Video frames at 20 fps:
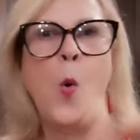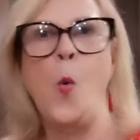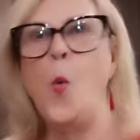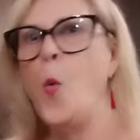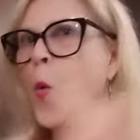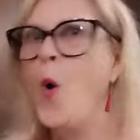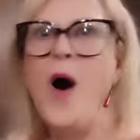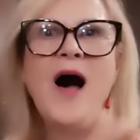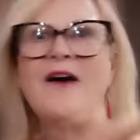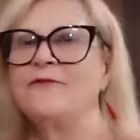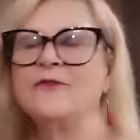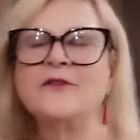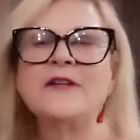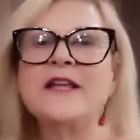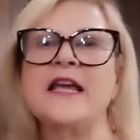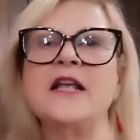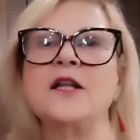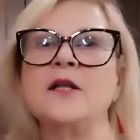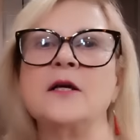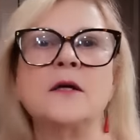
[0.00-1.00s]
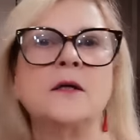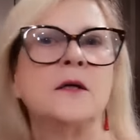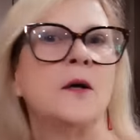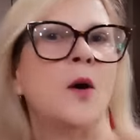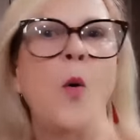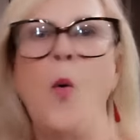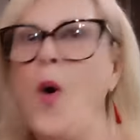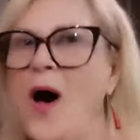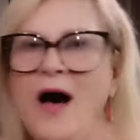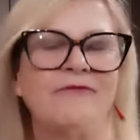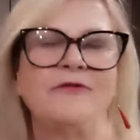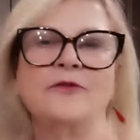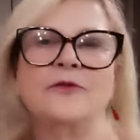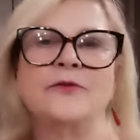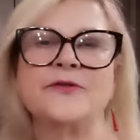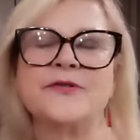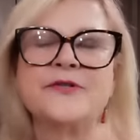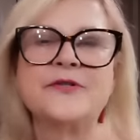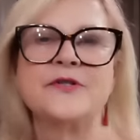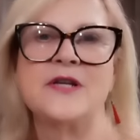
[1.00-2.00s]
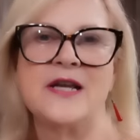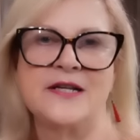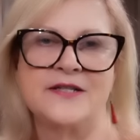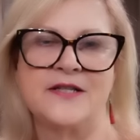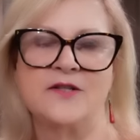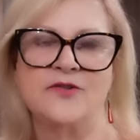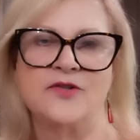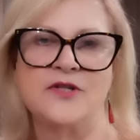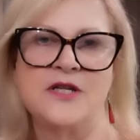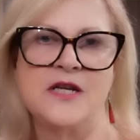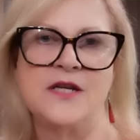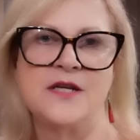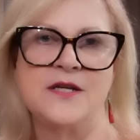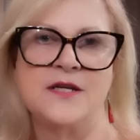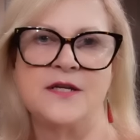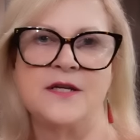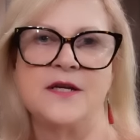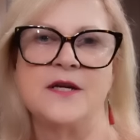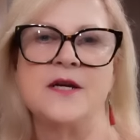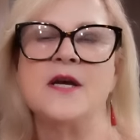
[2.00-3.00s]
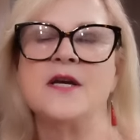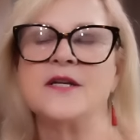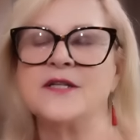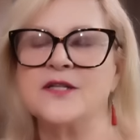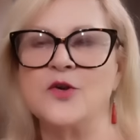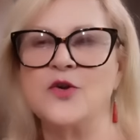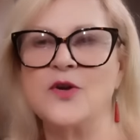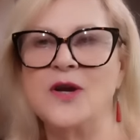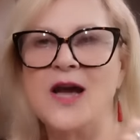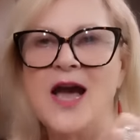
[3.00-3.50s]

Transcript: waffly waffles. Yes, indeed. So you